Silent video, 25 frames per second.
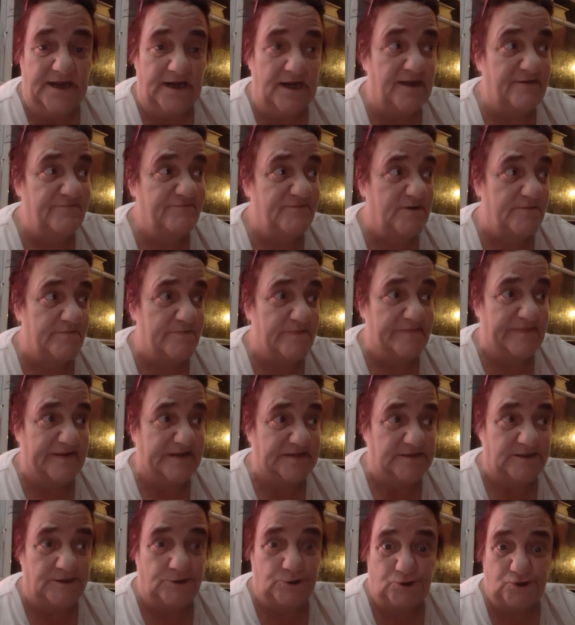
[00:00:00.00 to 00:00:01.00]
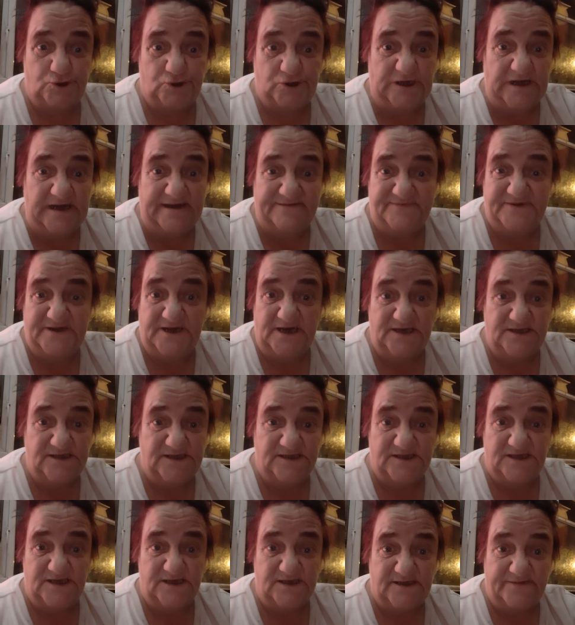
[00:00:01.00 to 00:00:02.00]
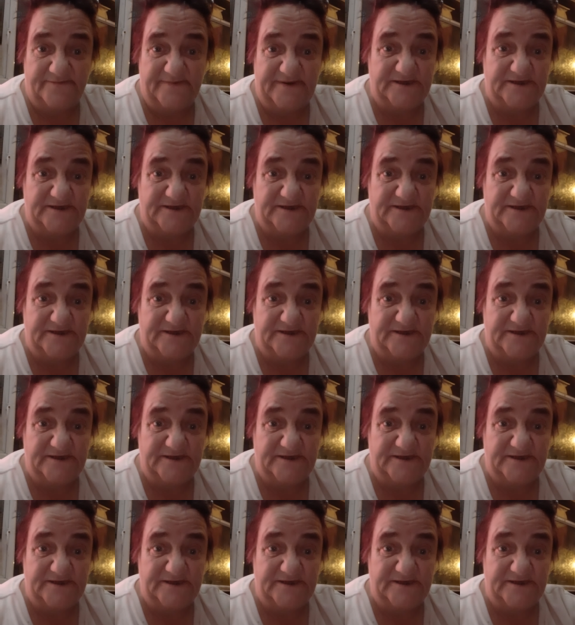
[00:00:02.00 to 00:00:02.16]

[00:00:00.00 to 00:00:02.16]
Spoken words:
left him a message, didn't have decency to